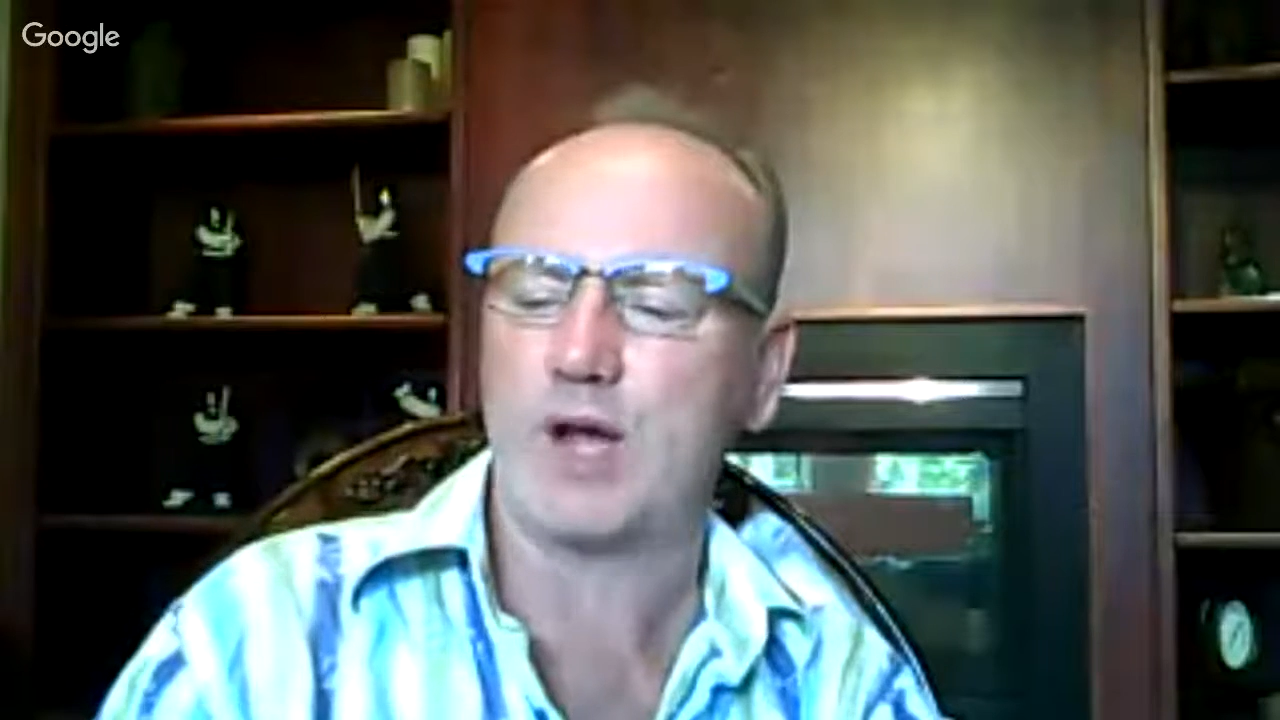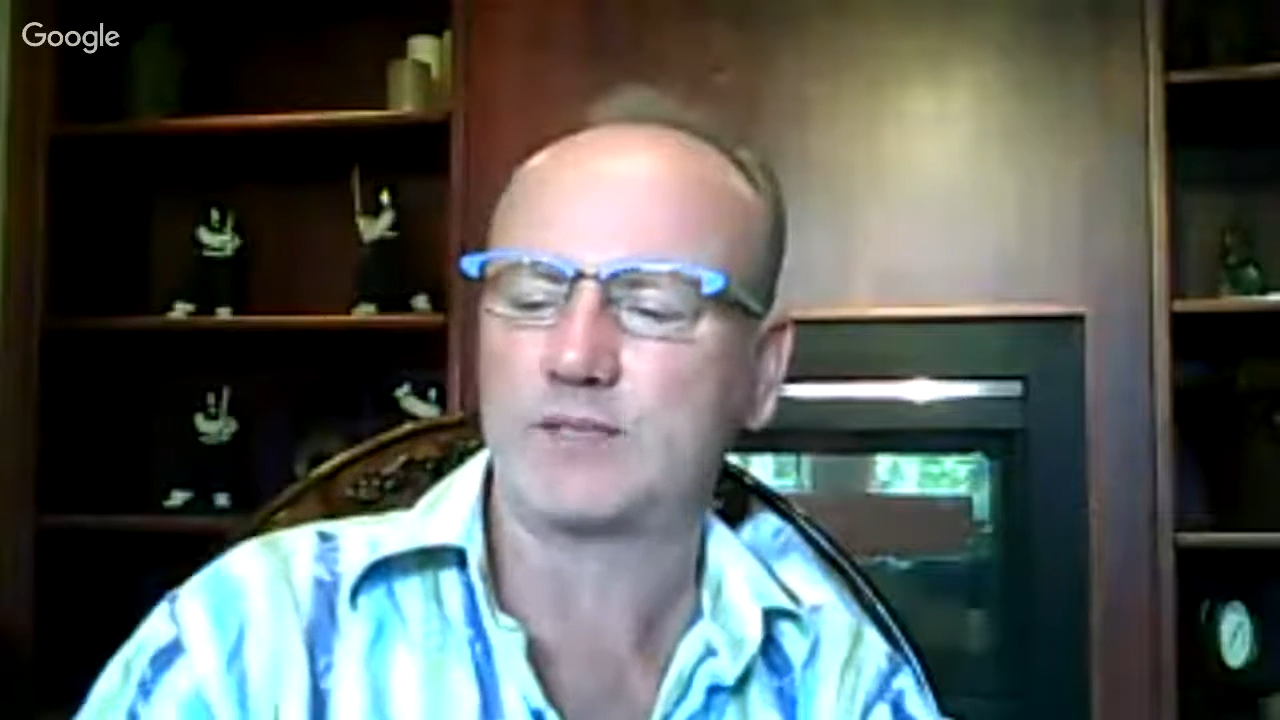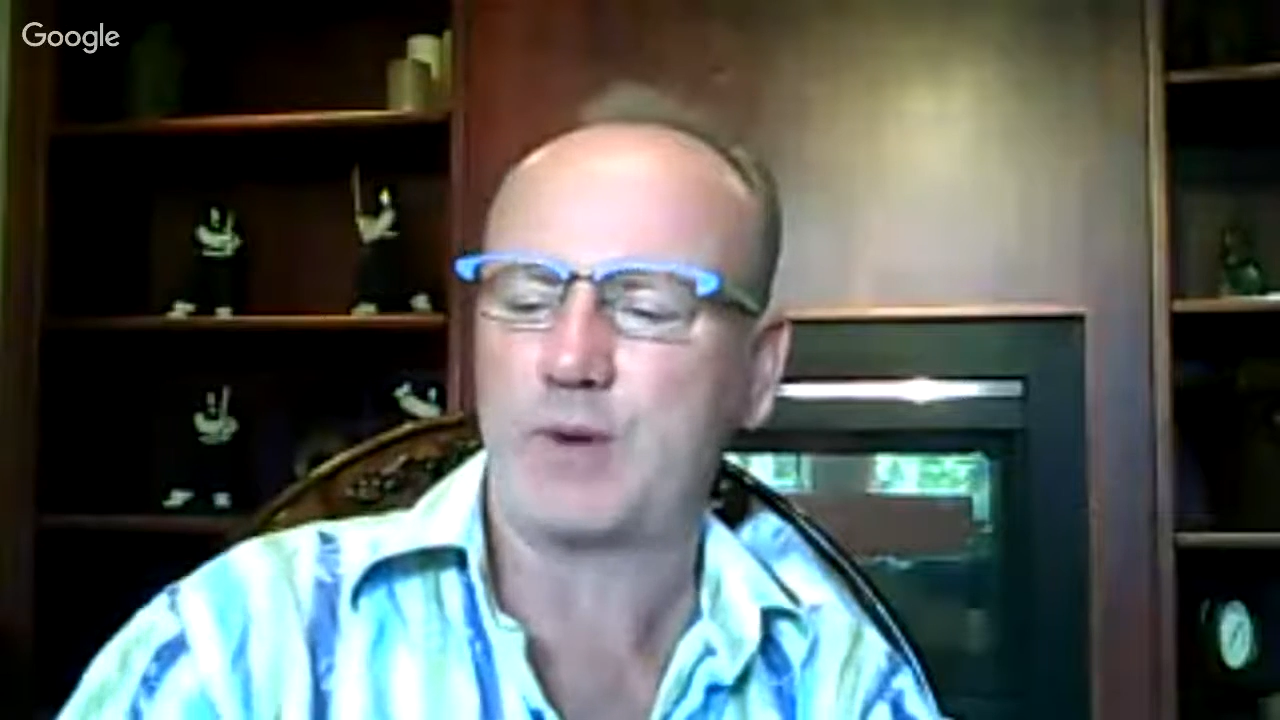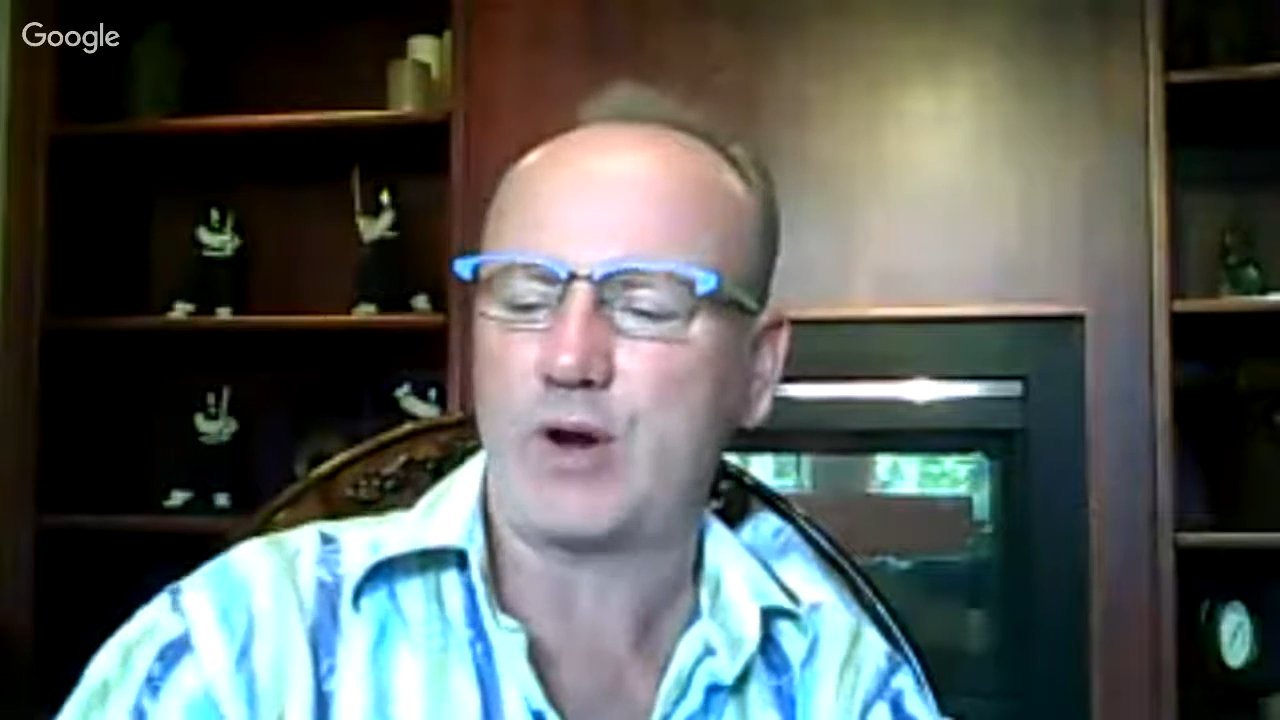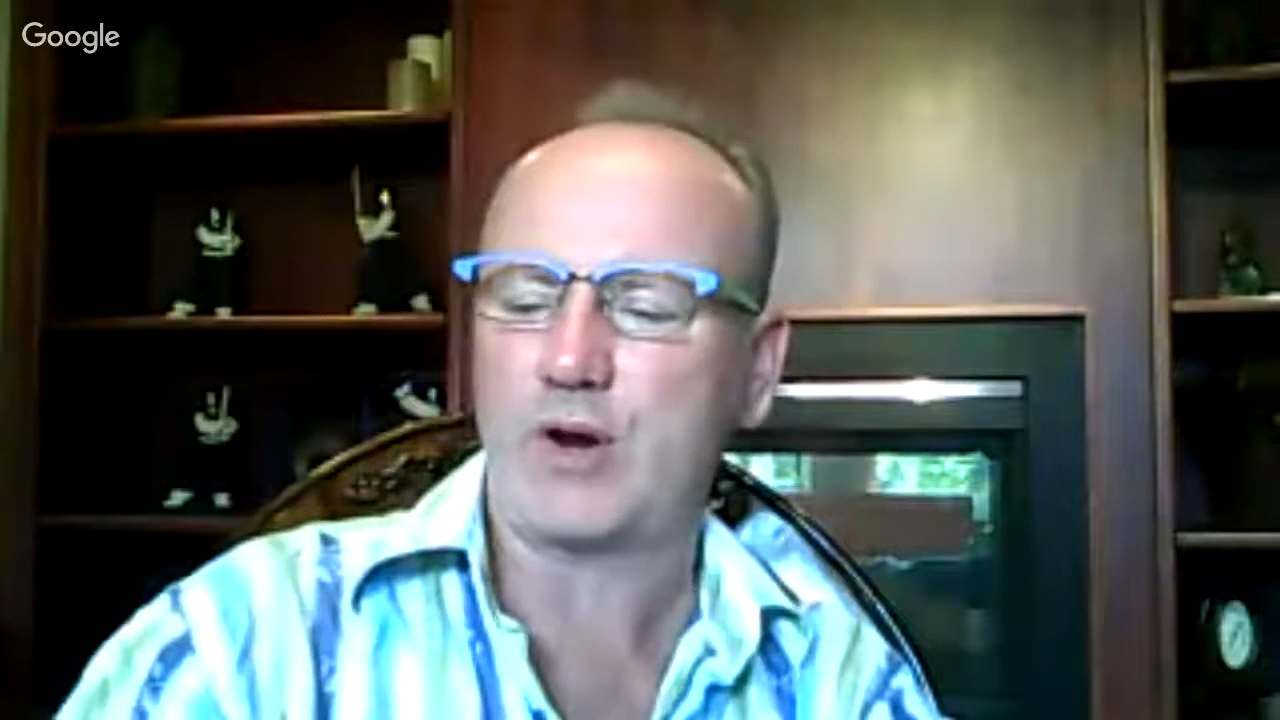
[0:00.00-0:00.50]

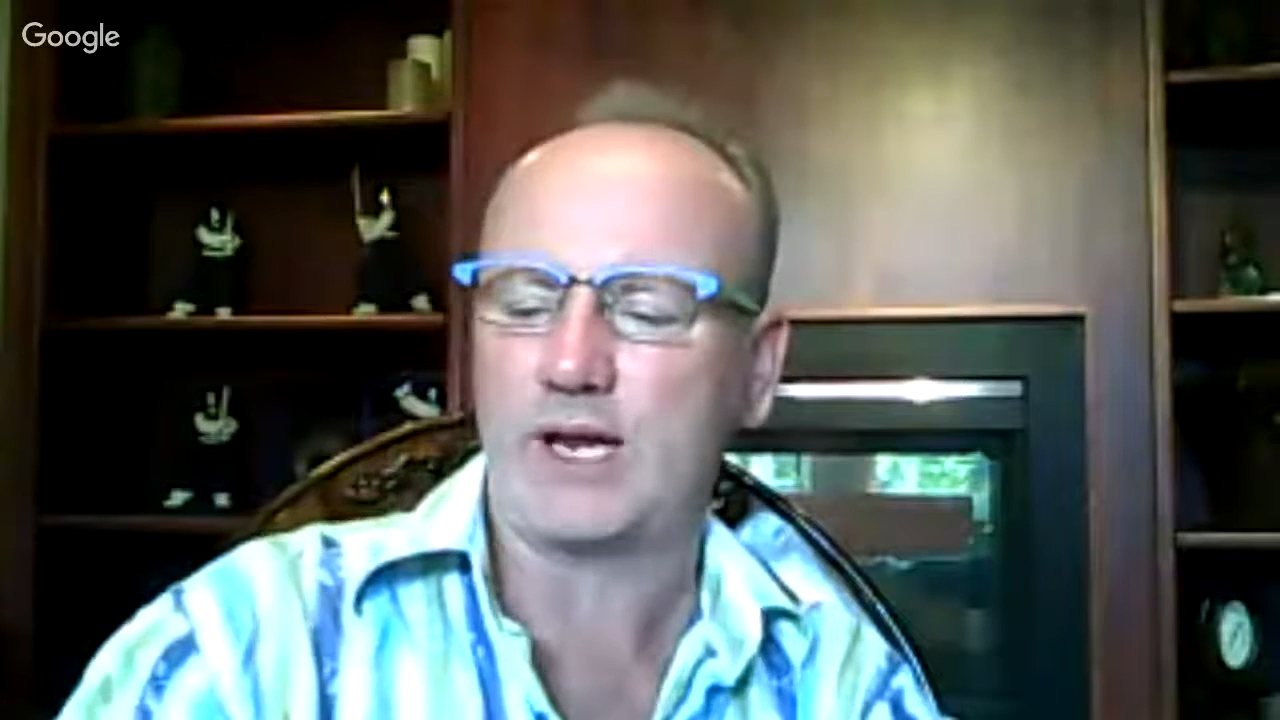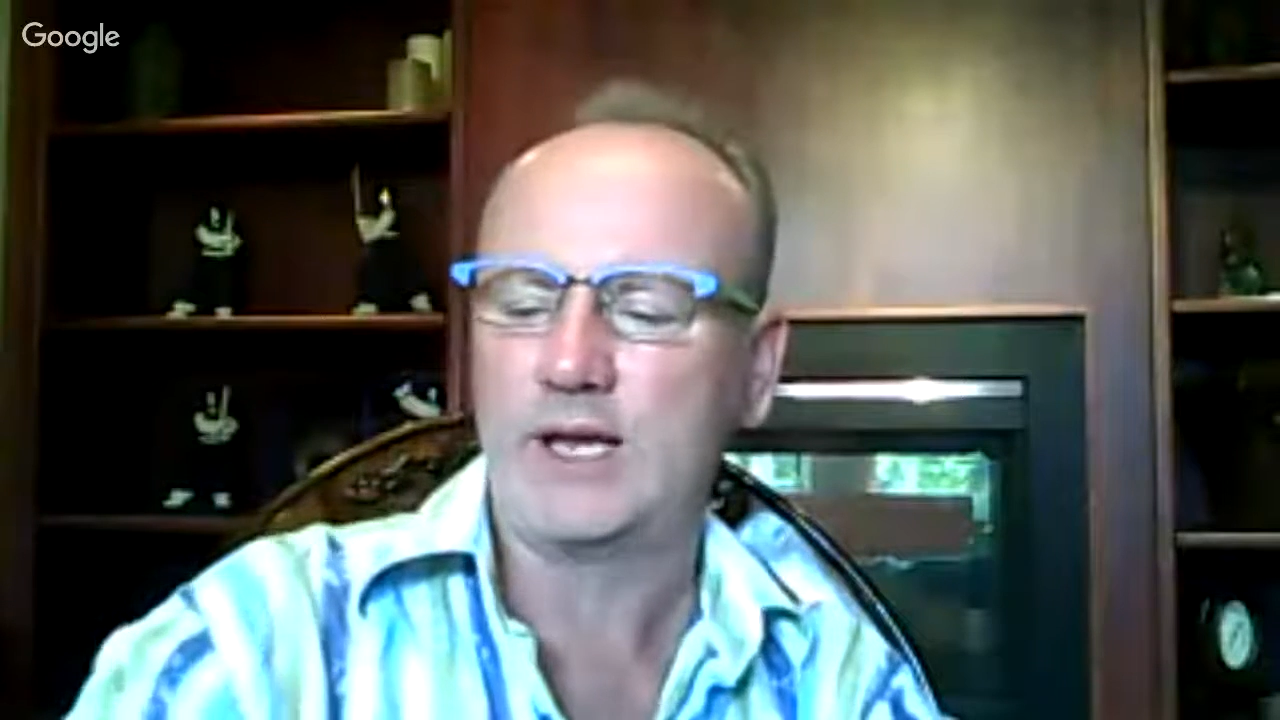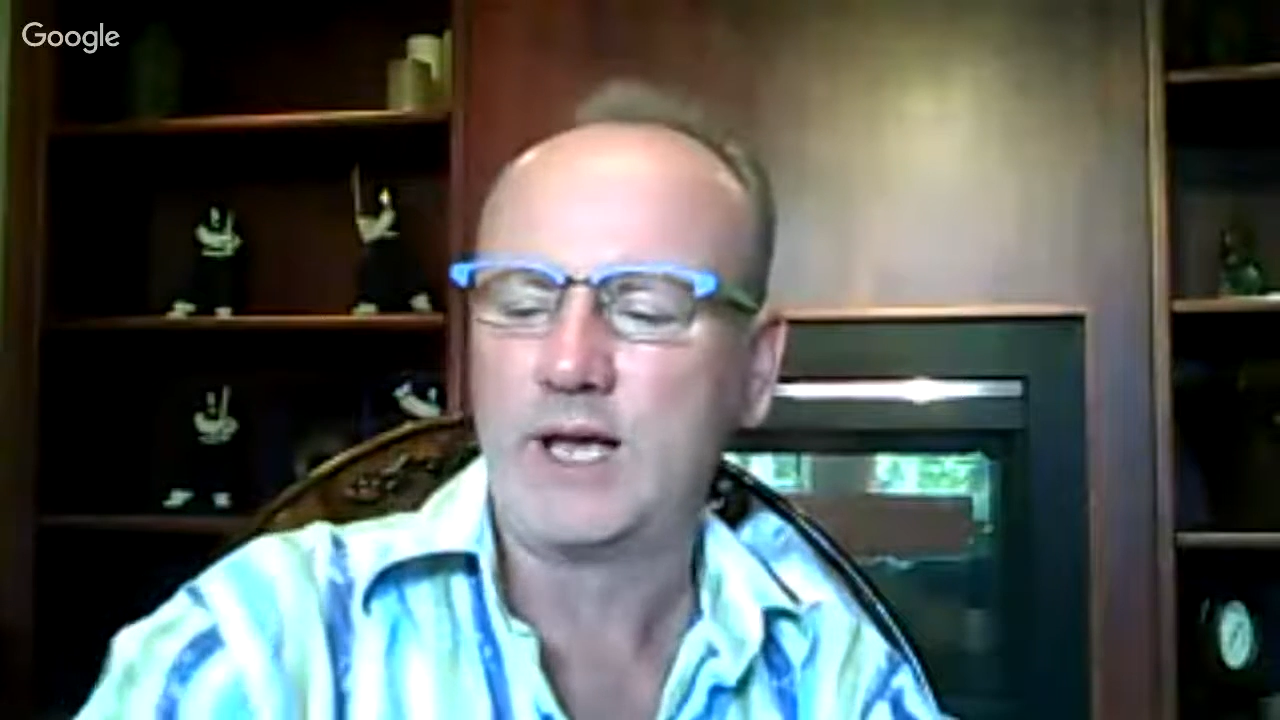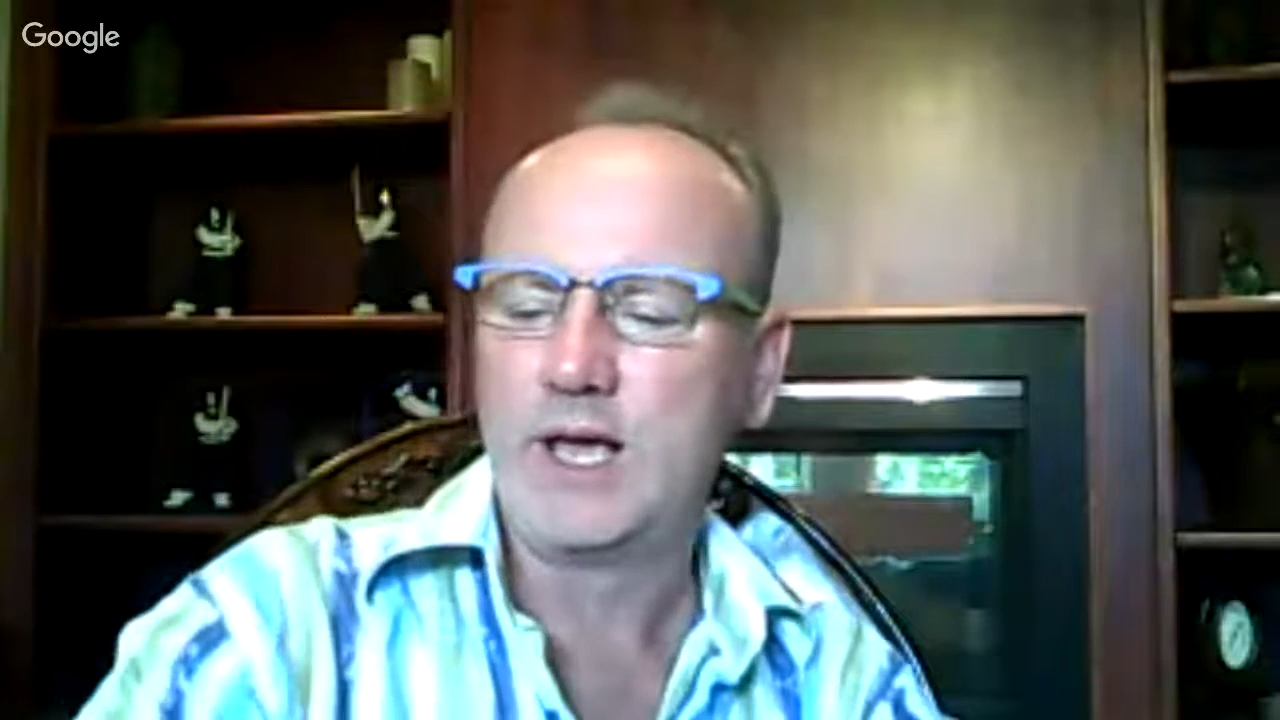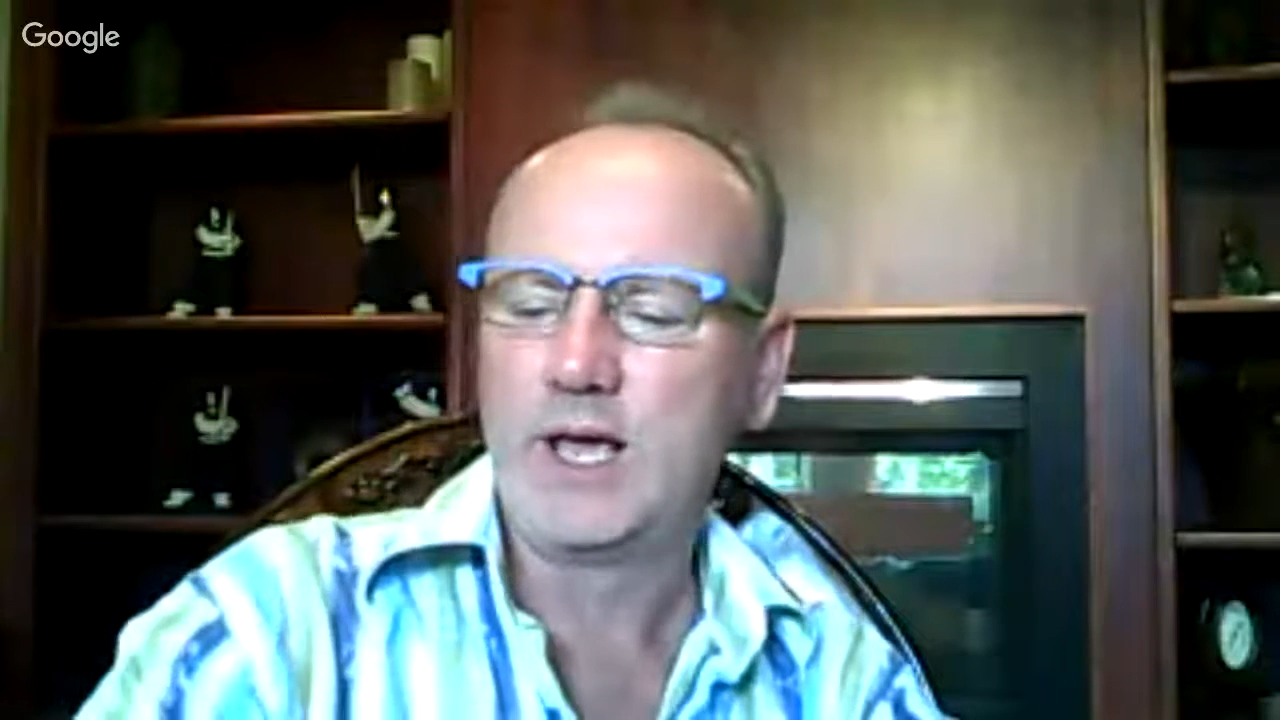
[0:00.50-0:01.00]

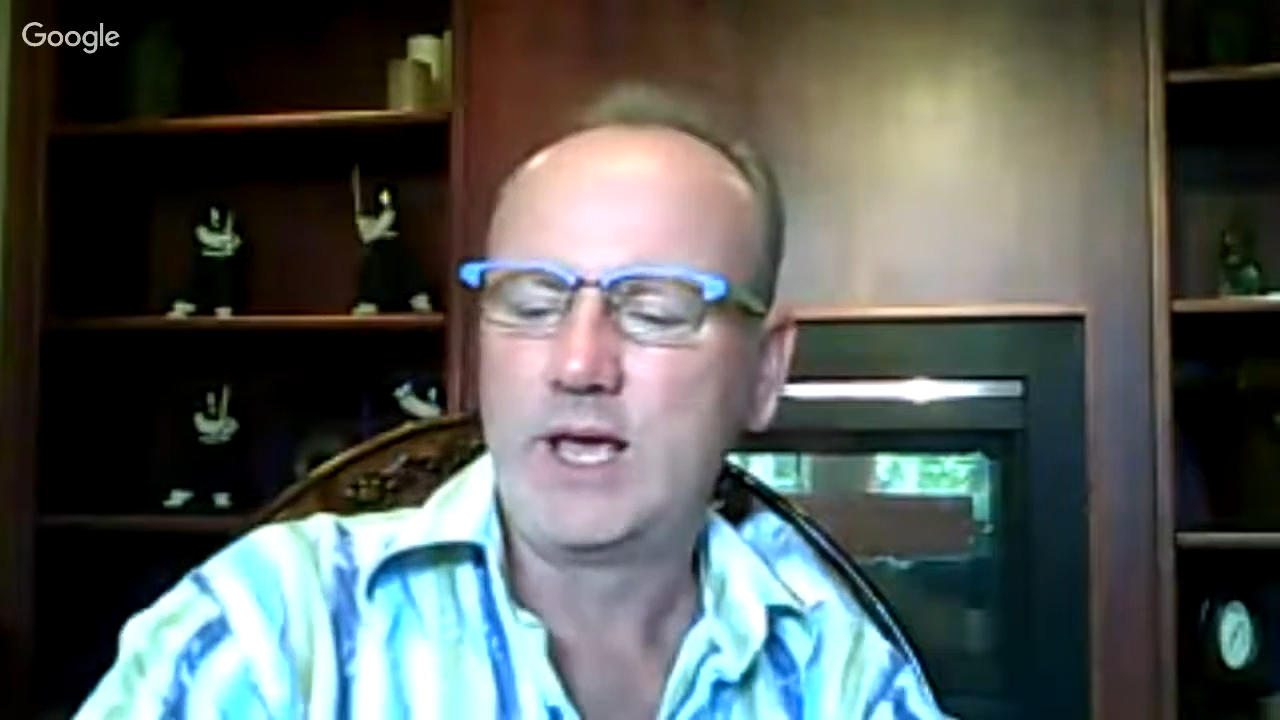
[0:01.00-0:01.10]
prosperity.